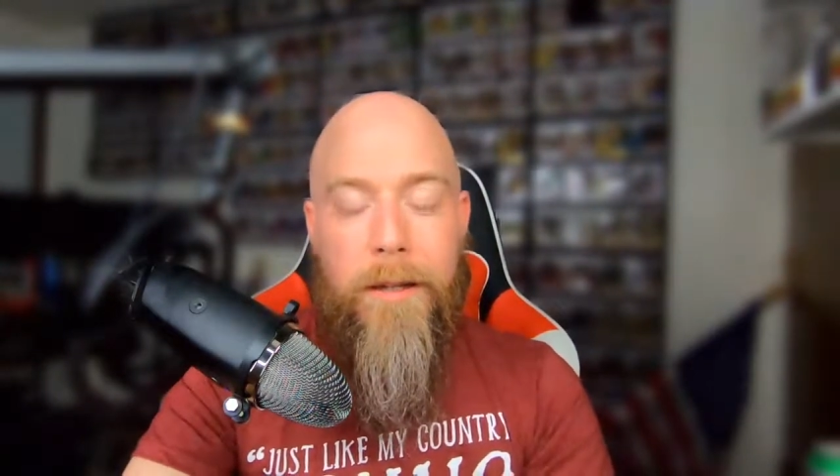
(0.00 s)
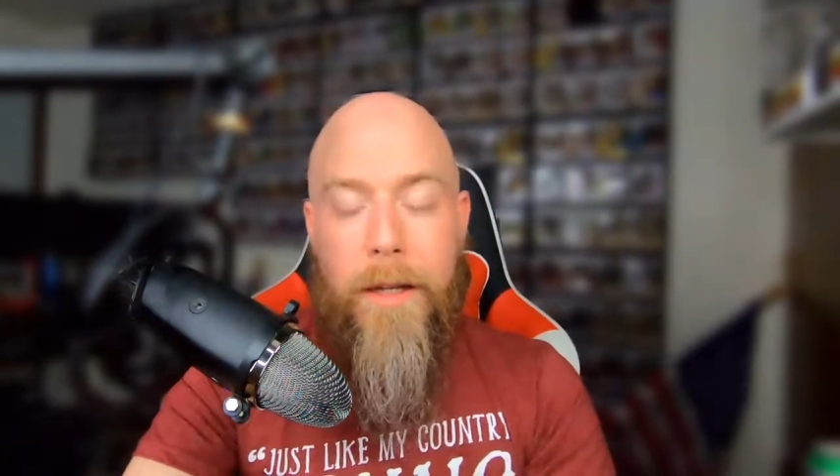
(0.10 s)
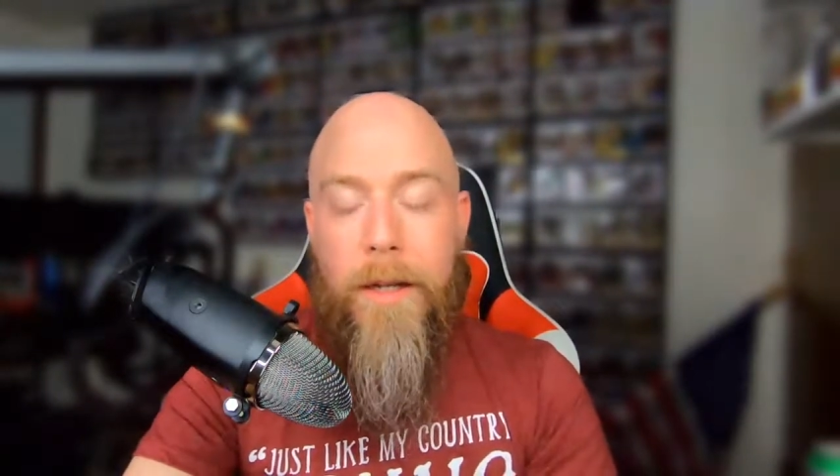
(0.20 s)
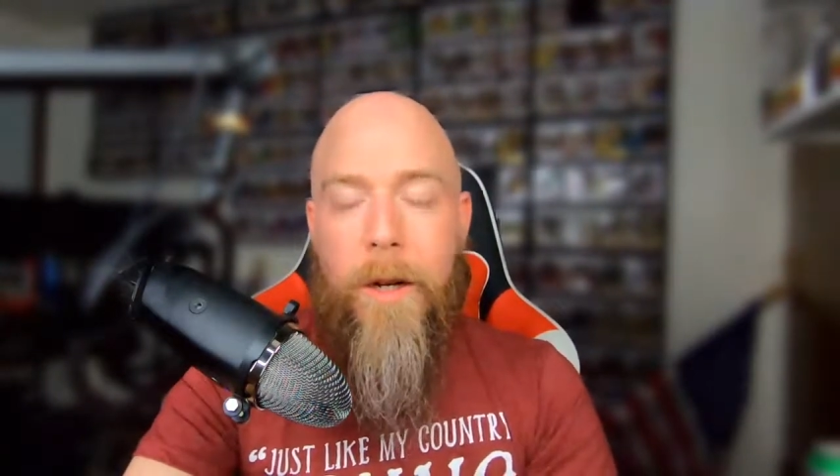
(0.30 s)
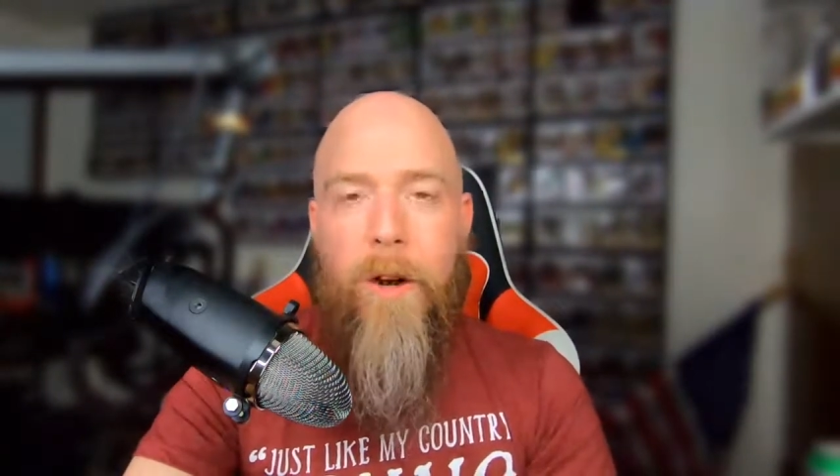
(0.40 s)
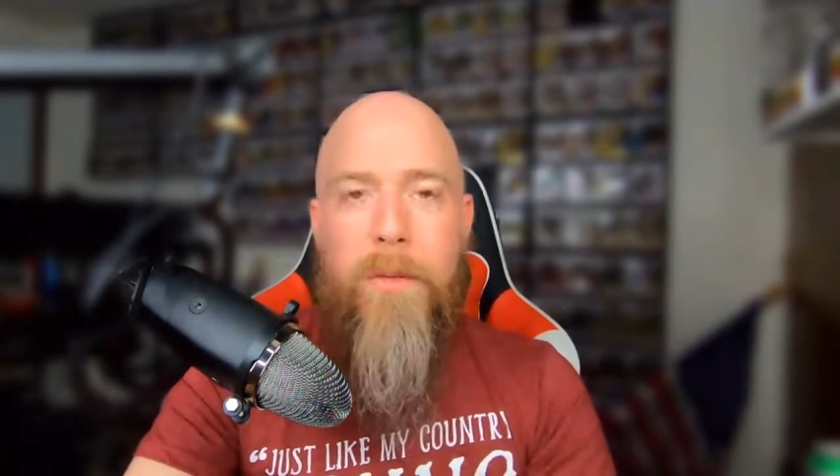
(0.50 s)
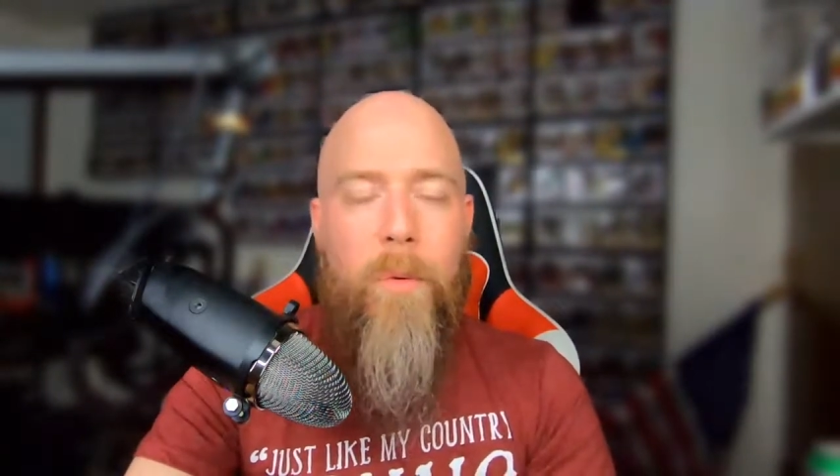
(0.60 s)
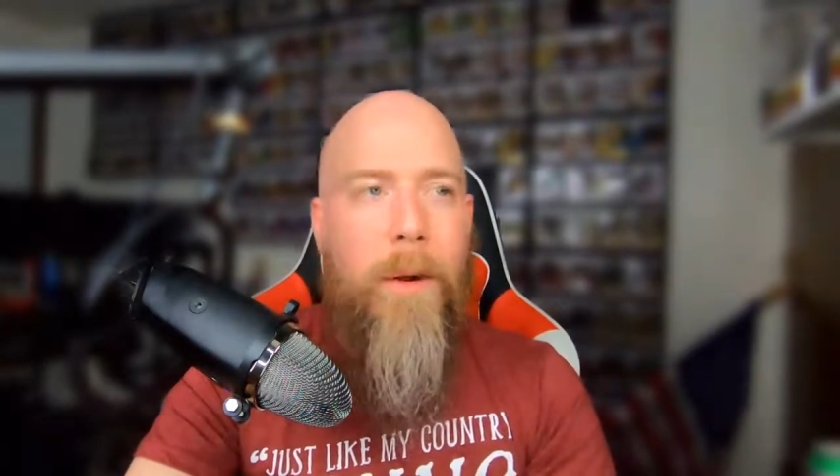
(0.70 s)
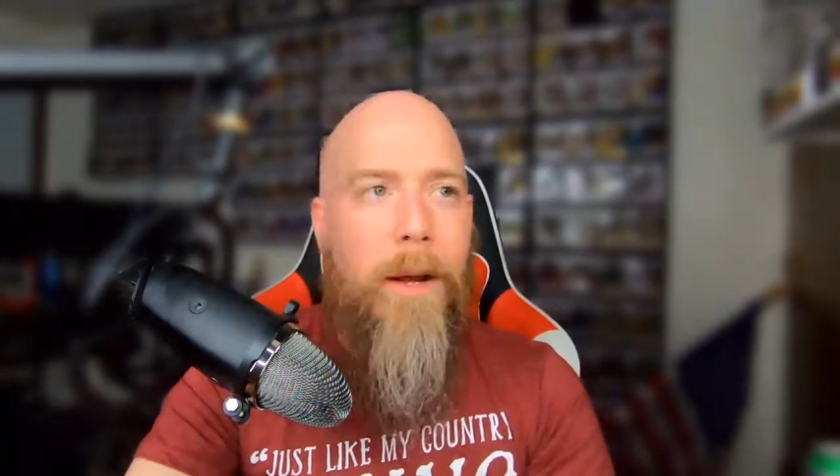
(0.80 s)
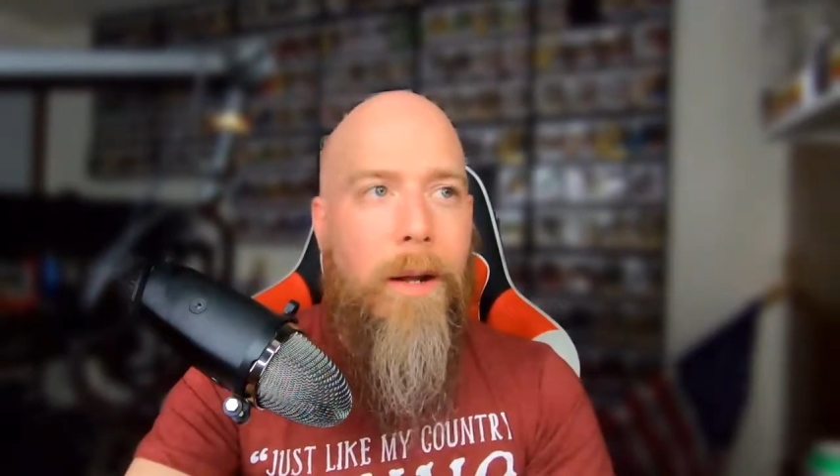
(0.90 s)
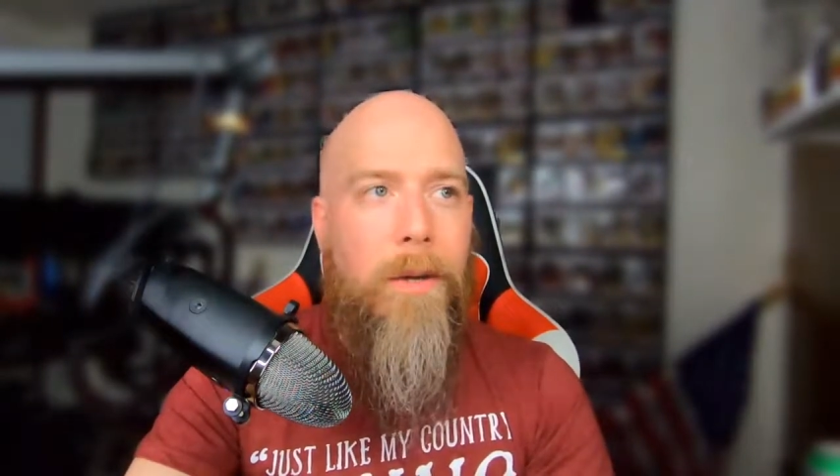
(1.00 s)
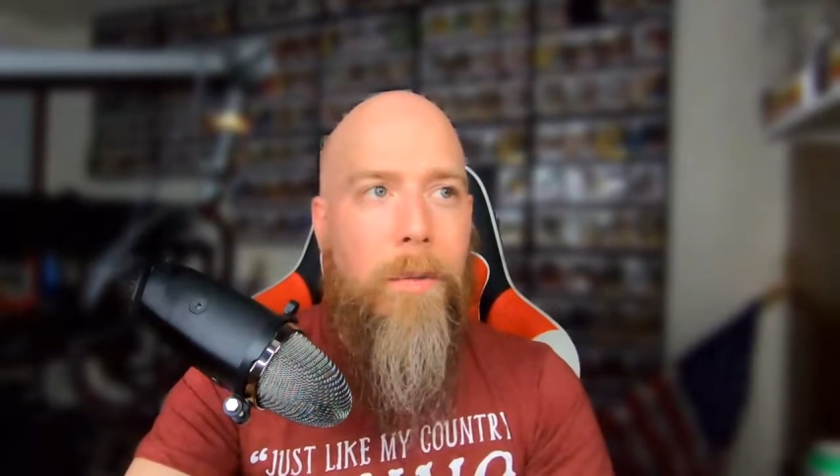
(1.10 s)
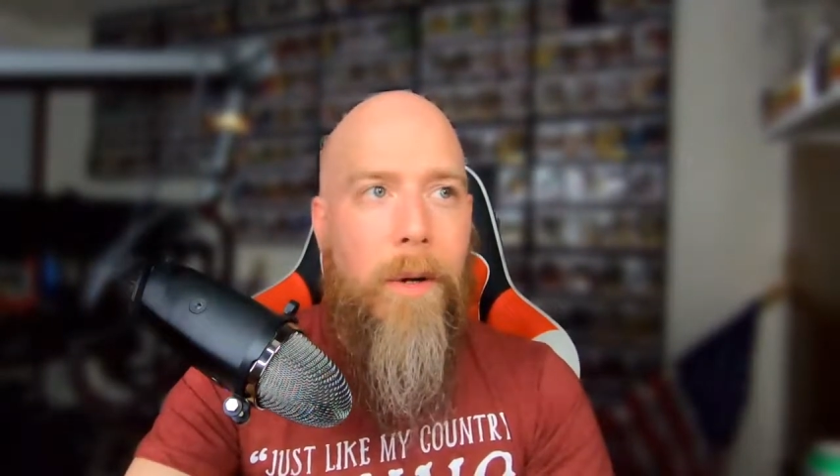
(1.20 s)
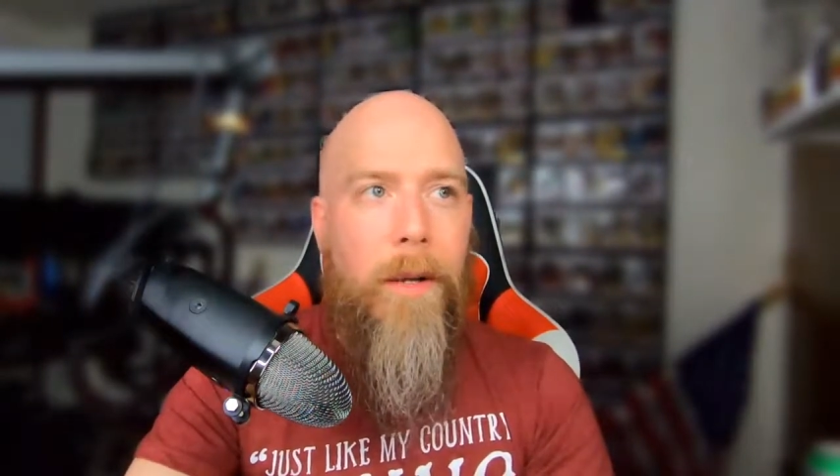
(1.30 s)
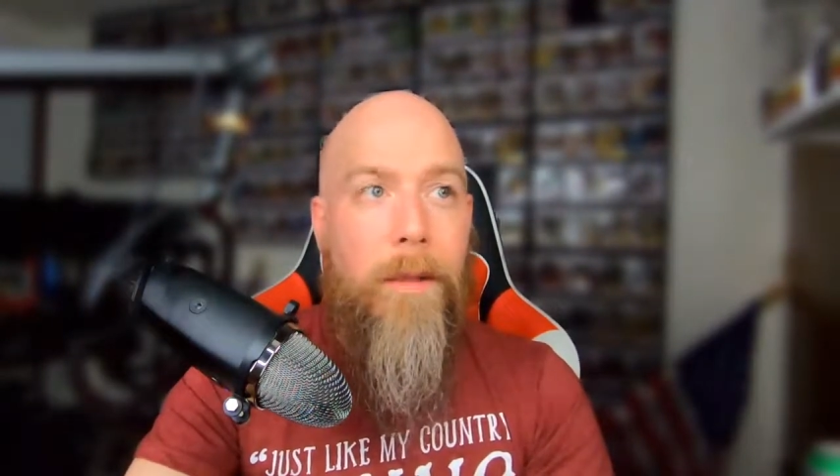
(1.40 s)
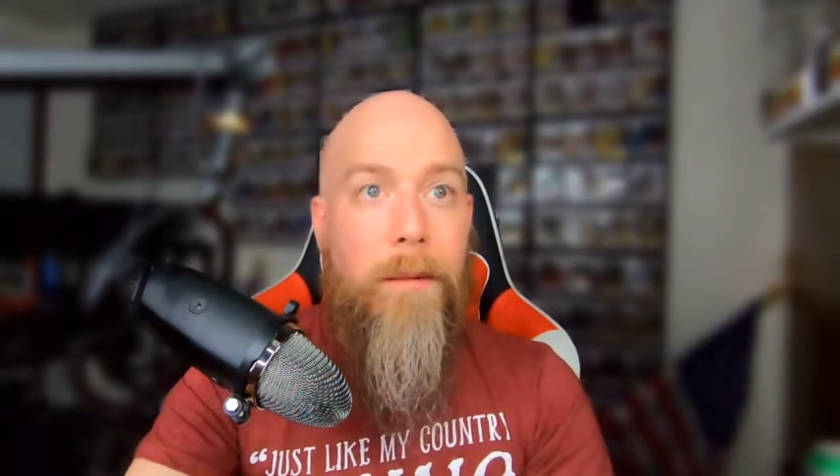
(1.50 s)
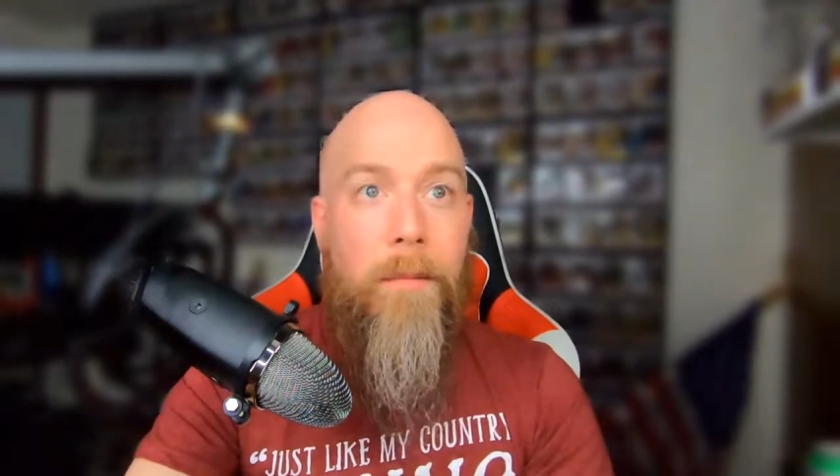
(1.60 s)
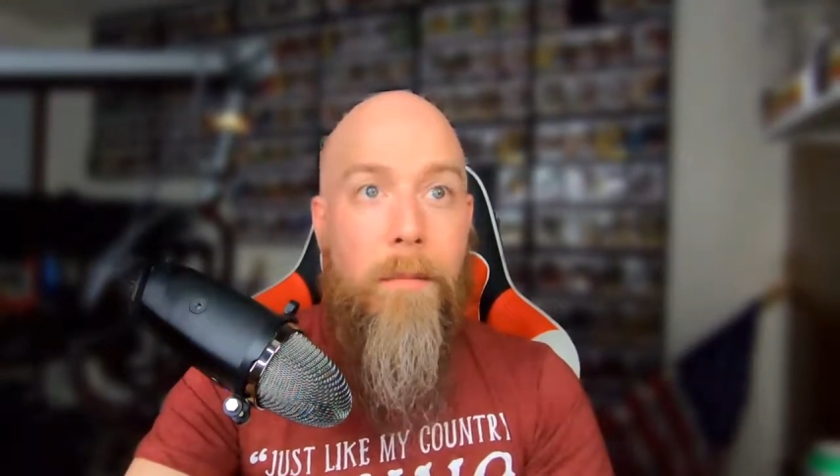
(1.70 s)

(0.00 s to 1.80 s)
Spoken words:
didn't go over well with